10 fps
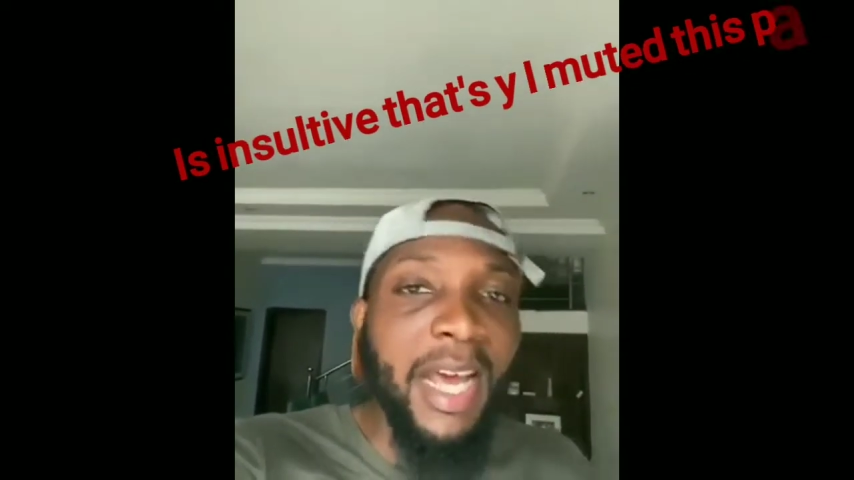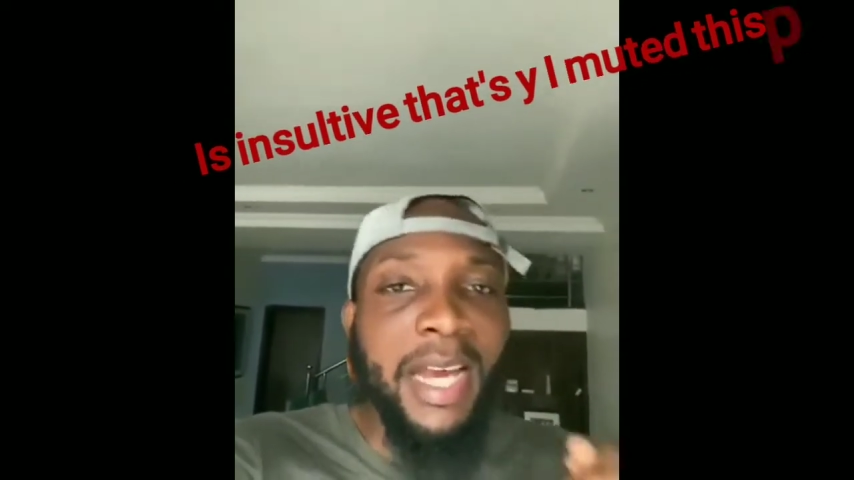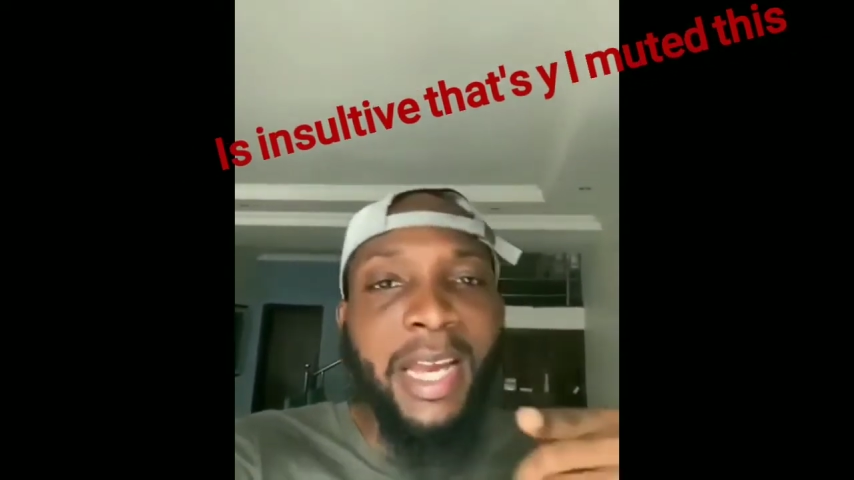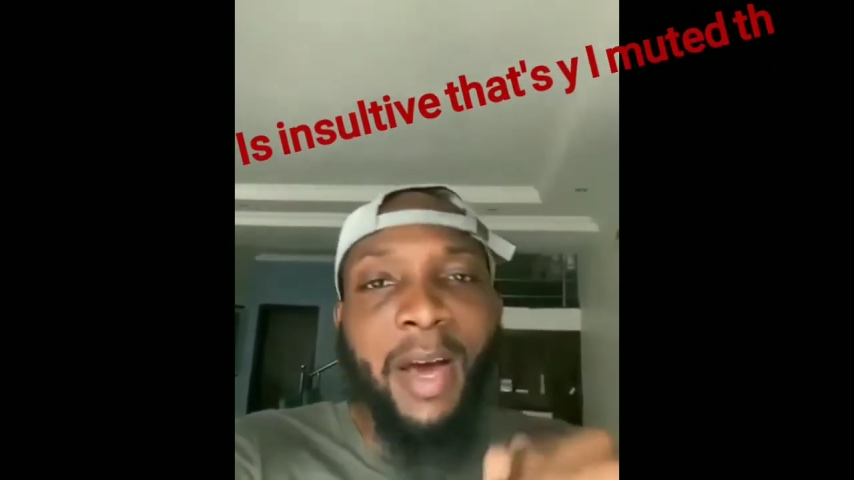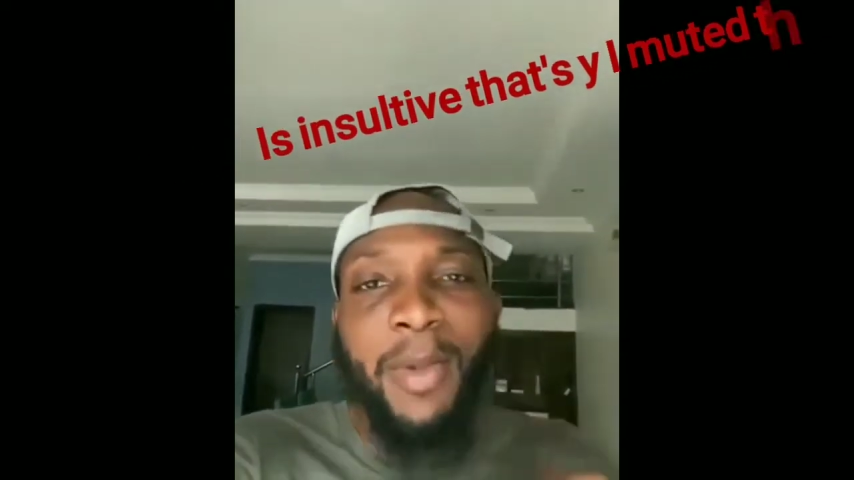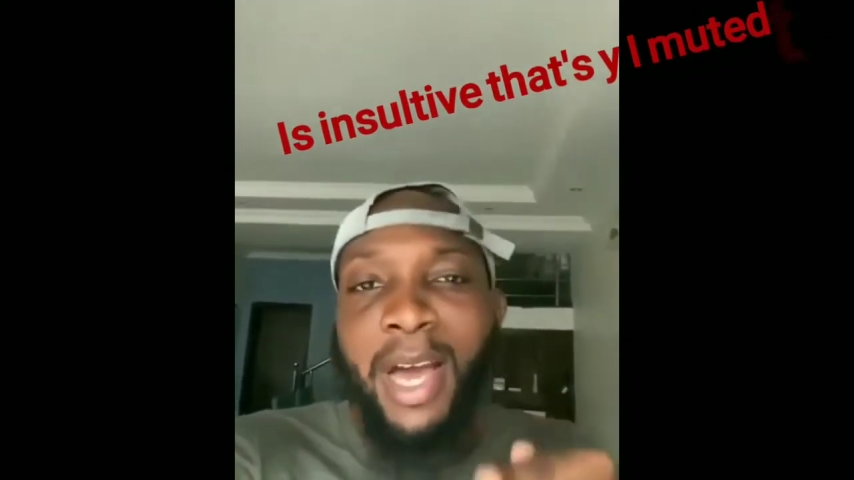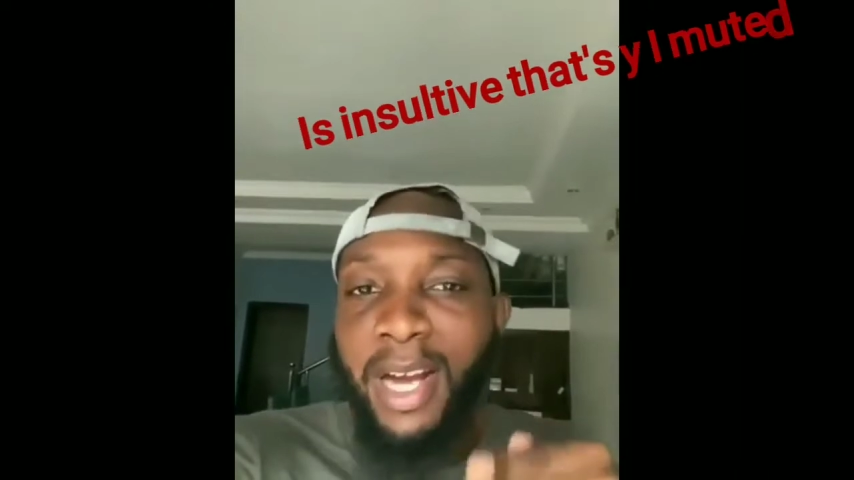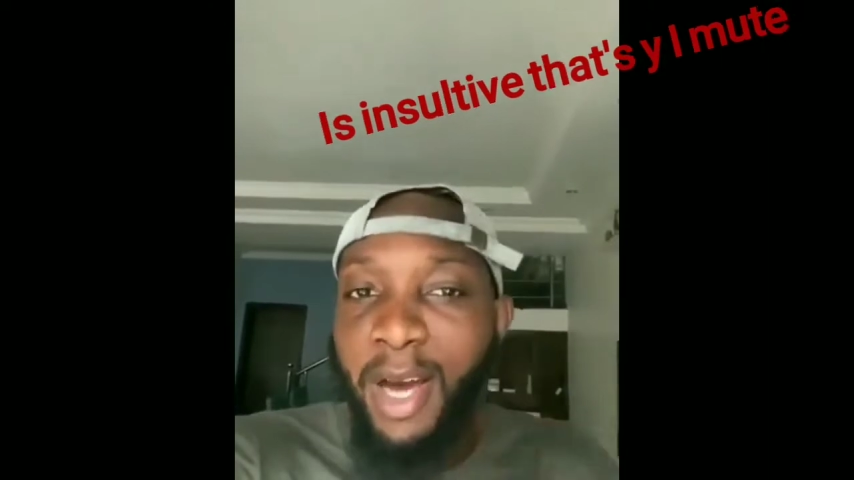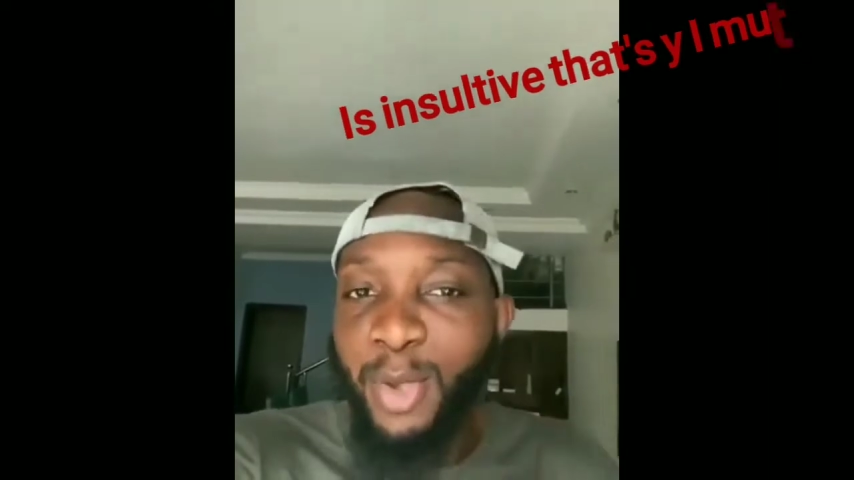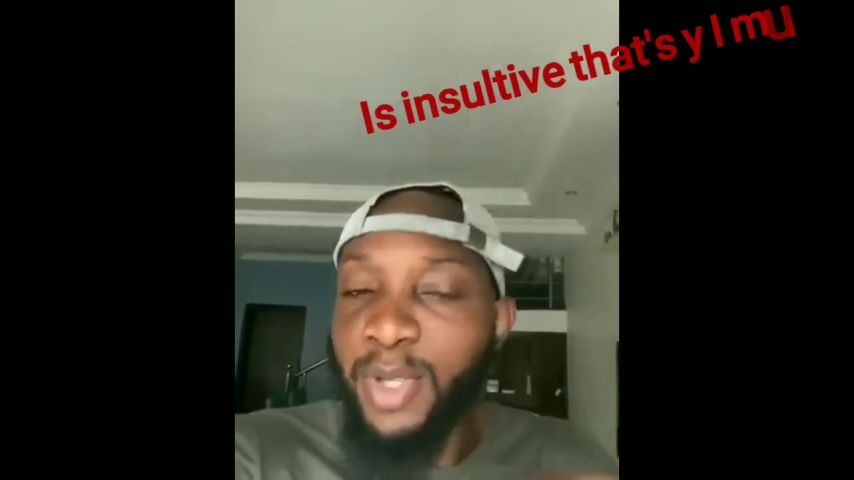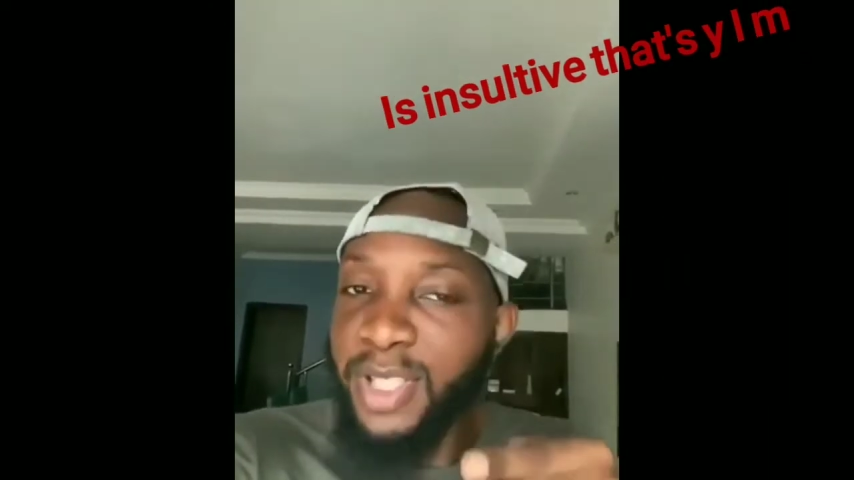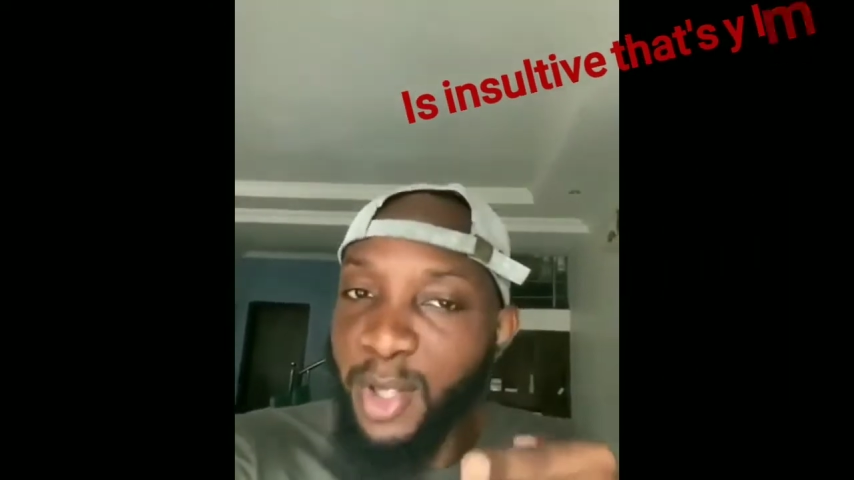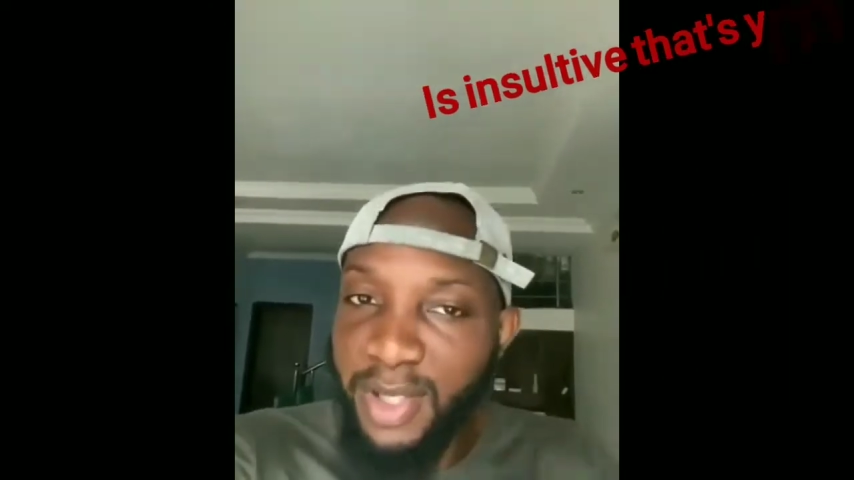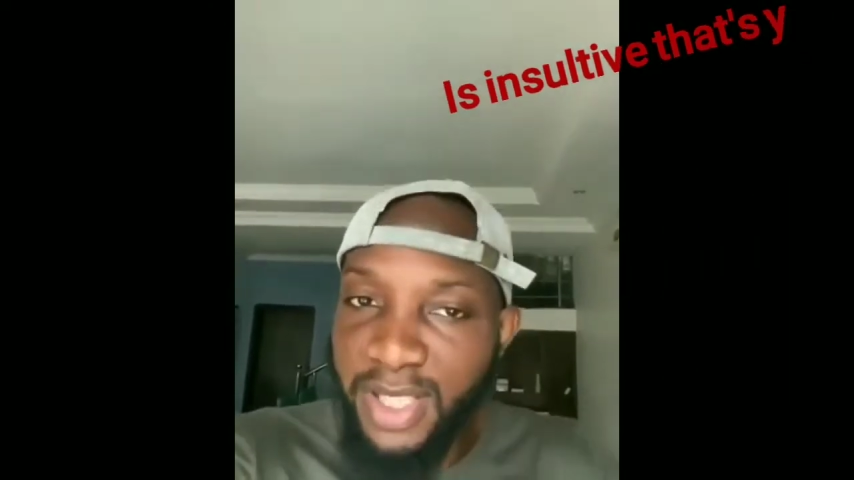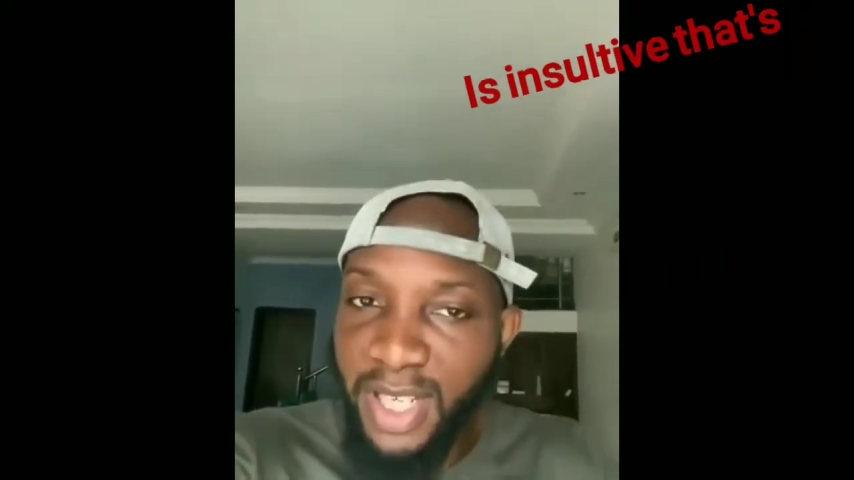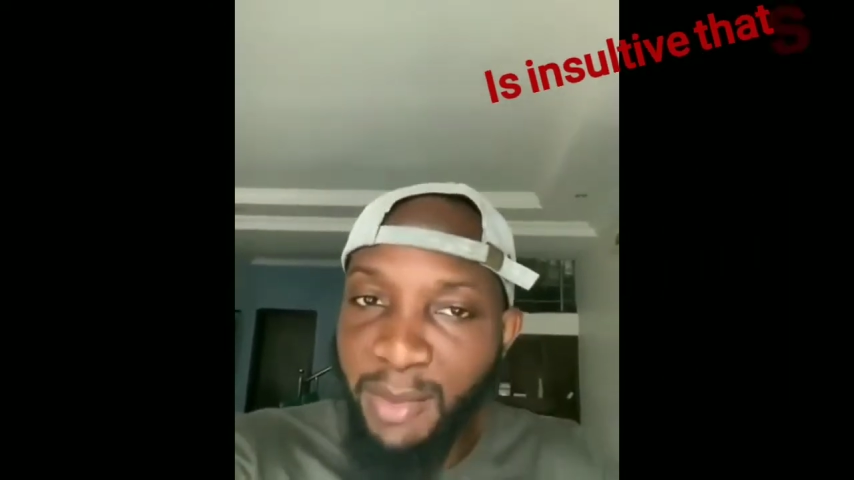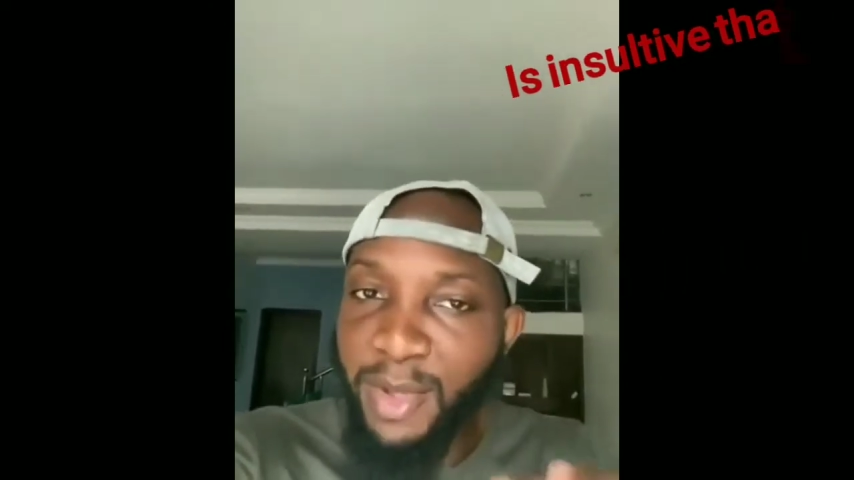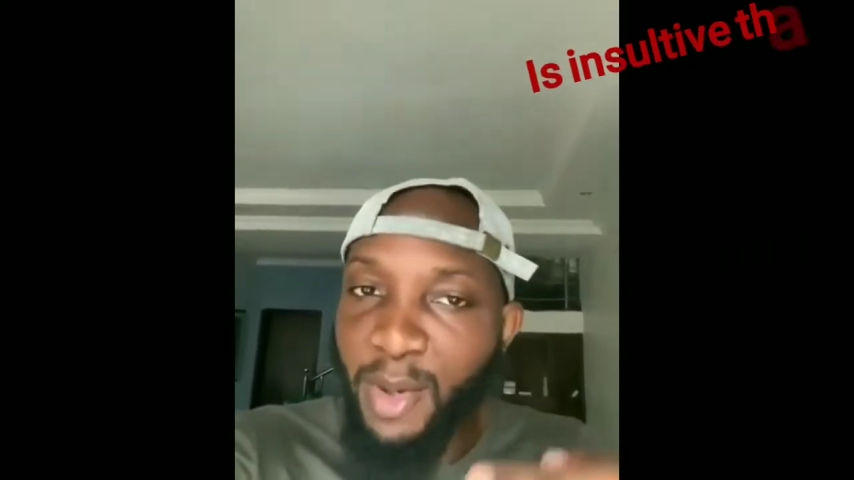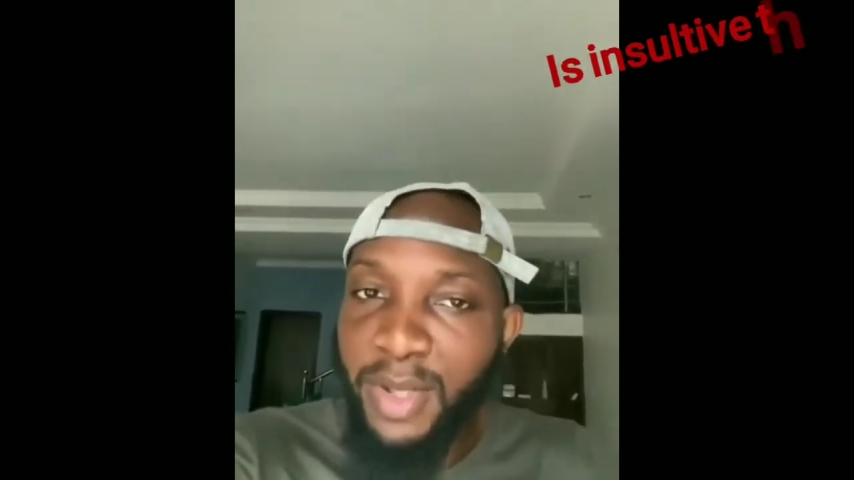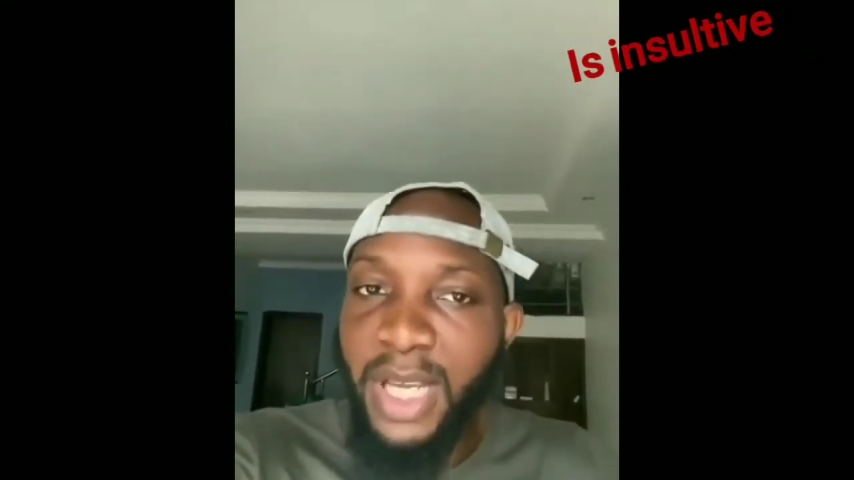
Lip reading: Now, my account was in your DM because